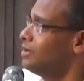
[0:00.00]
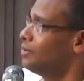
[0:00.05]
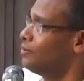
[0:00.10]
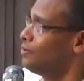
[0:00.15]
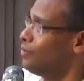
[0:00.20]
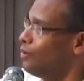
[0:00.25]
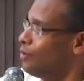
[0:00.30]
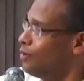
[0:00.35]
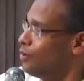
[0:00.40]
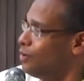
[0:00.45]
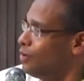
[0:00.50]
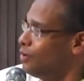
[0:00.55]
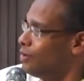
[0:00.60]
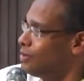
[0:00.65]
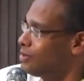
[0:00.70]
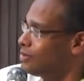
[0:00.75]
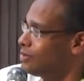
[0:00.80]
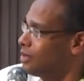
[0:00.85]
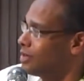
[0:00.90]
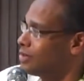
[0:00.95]
Follow your
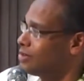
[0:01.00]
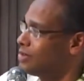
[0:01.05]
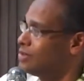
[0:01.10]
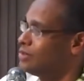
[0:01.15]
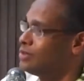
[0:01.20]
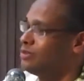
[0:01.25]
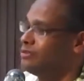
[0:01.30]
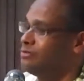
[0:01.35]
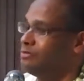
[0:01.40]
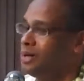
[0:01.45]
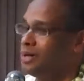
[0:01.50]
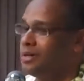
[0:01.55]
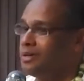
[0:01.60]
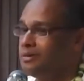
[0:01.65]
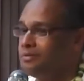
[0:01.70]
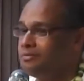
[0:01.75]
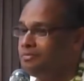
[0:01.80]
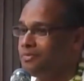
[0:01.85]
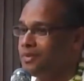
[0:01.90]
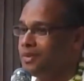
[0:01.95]
instructions of
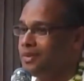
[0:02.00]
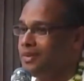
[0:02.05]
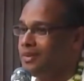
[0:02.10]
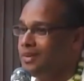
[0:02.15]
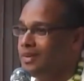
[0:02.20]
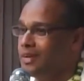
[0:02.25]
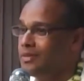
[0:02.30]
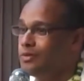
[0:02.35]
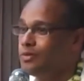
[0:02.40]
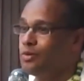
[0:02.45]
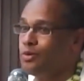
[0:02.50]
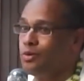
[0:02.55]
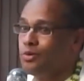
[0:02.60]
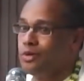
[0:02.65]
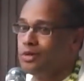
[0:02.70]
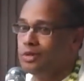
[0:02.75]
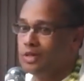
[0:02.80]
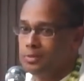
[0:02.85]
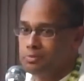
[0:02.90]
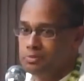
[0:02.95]
mother. And
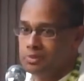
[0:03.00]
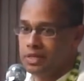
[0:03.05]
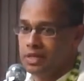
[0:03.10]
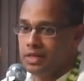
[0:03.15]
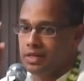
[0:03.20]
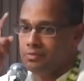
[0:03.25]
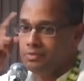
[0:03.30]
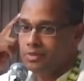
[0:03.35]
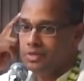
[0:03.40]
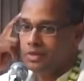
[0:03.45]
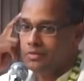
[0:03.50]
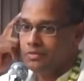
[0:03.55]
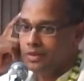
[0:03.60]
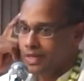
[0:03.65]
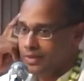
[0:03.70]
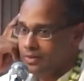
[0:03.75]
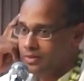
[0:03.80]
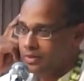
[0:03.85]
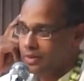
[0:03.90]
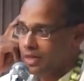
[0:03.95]
Duryodhan keeps telling himself,
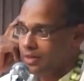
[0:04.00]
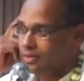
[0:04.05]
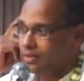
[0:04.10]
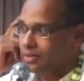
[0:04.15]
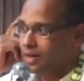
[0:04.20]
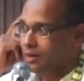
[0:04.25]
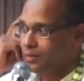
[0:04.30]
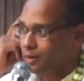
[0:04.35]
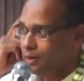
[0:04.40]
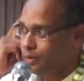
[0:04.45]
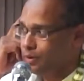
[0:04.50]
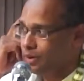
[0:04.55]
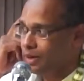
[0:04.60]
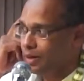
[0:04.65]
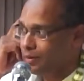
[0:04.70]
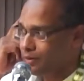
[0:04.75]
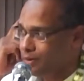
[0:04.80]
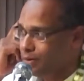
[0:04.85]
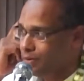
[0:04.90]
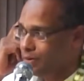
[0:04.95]
yes, I will do it.
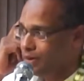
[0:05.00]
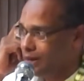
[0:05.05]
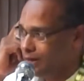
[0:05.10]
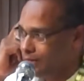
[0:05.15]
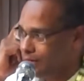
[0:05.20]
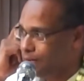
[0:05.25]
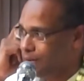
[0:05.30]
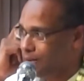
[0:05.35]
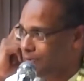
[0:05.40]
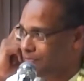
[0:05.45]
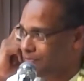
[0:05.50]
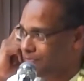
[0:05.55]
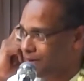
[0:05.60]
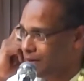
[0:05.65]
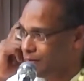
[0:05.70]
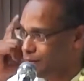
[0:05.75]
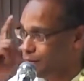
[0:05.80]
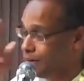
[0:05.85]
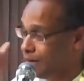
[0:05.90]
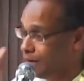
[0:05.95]

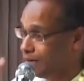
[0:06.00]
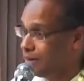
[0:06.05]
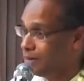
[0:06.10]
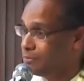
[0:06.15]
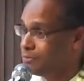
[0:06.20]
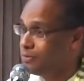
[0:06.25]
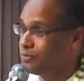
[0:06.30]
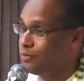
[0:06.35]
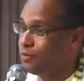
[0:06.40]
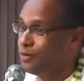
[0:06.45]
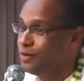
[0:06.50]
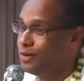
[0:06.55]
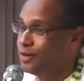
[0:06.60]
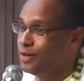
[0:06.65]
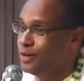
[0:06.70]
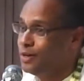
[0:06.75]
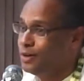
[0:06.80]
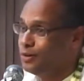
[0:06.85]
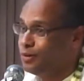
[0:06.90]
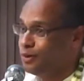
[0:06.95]
Have you done that before?
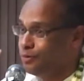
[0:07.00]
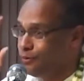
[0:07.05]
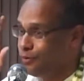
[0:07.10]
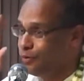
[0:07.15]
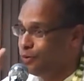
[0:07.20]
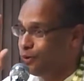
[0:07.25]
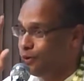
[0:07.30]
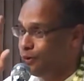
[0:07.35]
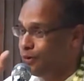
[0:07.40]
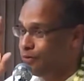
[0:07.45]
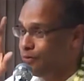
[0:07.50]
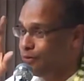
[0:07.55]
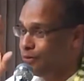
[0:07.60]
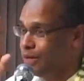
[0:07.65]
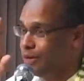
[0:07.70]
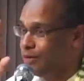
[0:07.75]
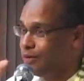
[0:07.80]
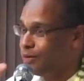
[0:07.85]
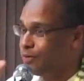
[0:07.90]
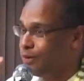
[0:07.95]
You're
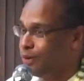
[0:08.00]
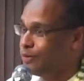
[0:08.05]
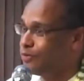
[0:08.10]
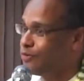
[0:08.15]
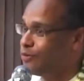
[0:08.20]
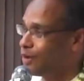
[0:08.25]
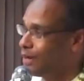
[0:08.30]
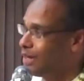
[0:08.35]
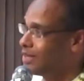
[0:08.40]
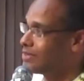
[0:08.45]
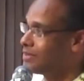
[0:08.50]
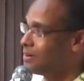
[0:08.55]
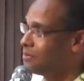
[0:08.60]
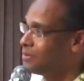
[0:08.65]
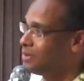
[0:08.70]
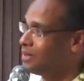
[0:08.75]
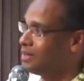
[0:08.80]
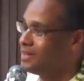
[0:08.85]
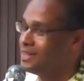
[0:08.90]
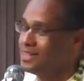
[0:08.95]
afraid you're going to forget
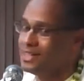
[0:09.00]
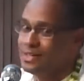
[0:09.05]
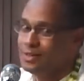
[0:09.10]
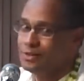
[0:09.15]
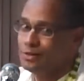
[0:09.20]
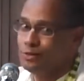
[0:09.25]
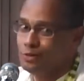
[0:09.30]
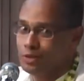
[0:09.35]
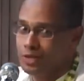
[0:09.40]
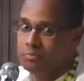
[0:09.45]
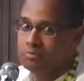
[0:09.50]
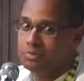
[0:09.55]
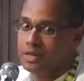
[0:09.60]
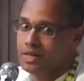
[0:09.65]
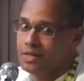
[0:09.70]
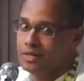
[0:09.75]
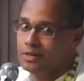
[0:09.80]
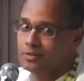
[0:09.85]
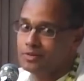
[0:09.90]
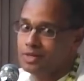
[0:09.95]
something, so you keep
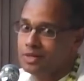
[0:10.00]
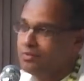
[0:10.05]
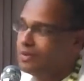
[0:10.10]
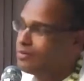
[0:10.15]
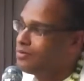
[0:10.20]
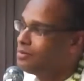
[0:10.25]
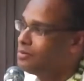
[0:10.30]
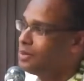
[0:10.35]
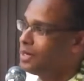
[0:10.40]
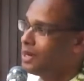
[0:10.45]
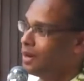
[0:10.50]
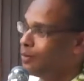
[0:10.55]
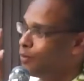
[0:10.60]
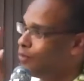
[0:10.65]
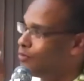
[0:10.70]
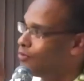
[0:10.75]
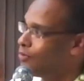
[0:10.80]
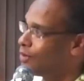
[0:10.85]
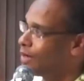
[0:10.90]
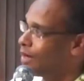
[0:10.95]
telling yourself every minute, I
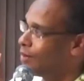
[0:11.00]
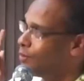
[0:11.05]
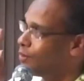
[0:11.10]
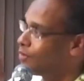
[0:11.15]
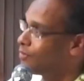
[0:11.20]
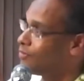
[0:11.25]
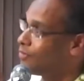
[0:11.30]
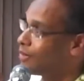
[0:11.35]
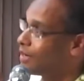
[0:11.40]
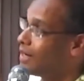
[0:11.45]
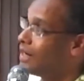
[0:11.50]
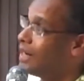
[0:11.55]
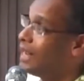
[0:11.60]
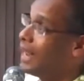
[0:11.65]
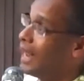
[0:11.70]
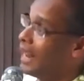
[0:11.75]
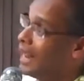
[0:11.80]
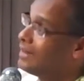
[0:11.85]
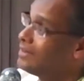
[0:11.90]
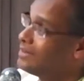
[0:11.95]
won't forget.
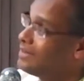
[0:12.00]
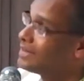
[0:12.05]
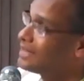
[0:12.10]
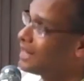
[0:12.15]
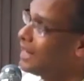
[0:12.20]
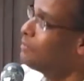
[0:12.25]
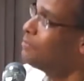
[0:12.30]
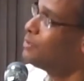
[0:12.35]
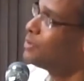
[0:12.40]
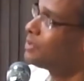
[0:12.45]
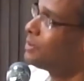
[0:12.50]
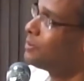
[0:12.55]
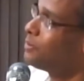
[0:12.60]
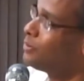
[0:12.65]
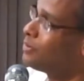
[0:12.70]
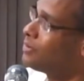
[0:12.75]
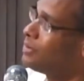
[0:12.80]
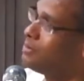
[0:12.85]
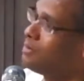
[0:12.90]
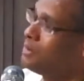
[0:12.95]
At the time you're
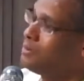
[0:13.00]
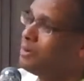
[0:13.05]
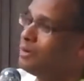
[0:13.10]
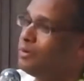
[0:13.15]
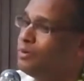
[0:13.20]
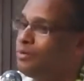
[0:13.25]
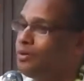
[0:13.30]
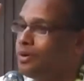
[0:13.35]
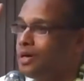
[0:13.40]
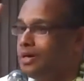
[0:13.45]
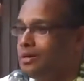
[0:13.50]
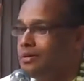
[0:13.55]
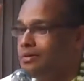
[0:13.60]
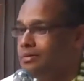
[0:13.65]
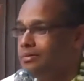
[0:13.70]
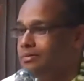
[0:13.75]
supposed to remember, you forget.